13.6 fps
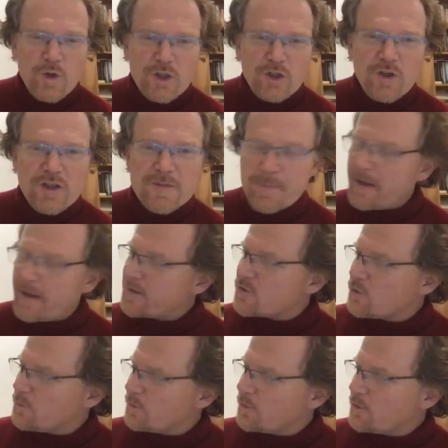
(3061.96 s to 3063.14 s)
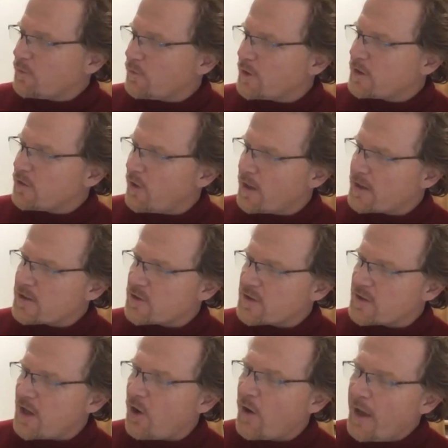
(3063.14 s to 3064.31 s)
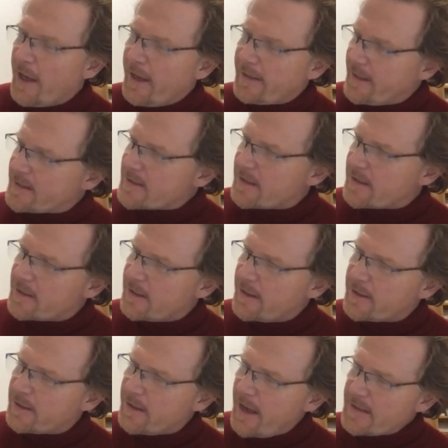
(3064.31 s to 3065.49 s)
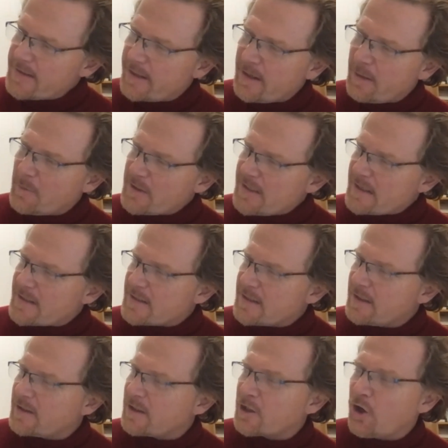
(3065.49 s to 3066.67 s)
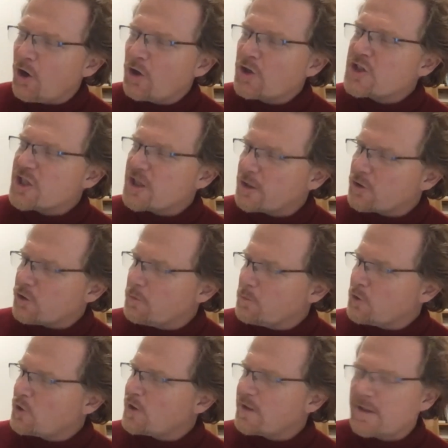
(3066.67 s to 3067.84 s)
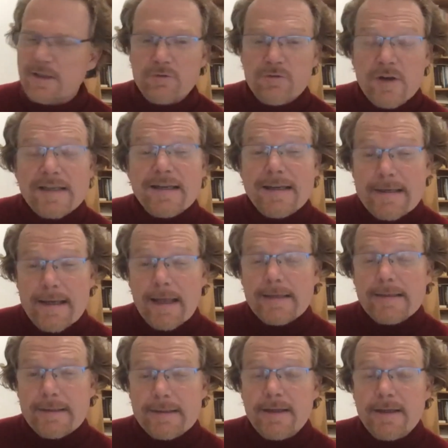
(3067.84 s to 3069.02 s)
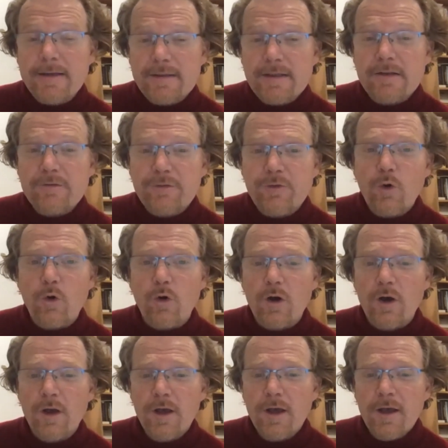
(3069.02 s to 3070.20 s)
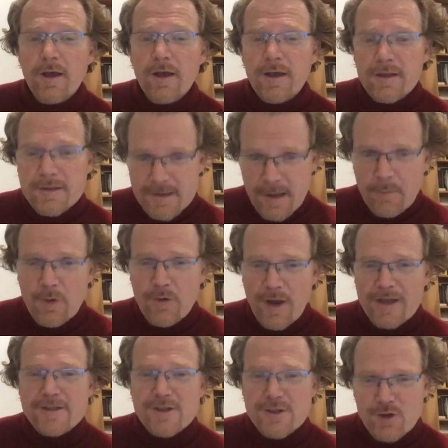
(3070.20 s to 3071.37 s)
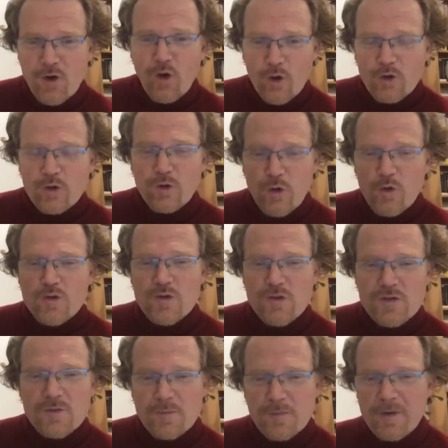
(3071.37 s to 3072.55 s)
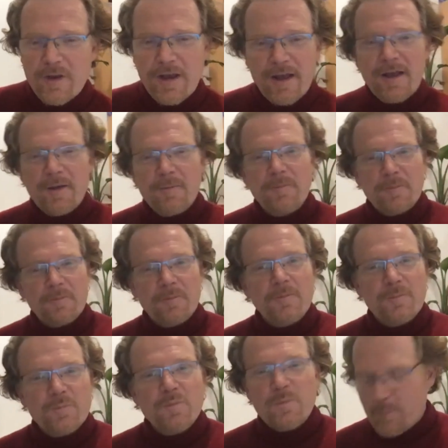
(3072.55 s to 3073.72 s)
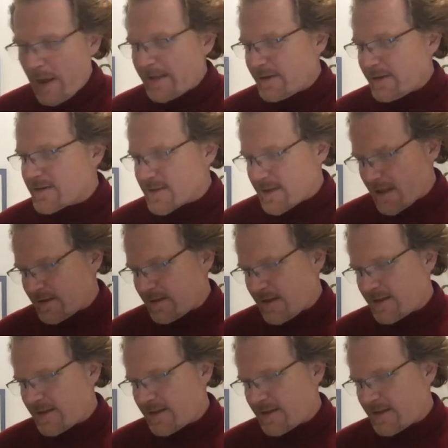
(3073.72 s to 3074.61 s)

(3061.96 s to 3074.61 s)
what you explained so beautifully to us just now. There's a essay number 16, Ecology and Community, written in 1994, summarizes all those patterns that...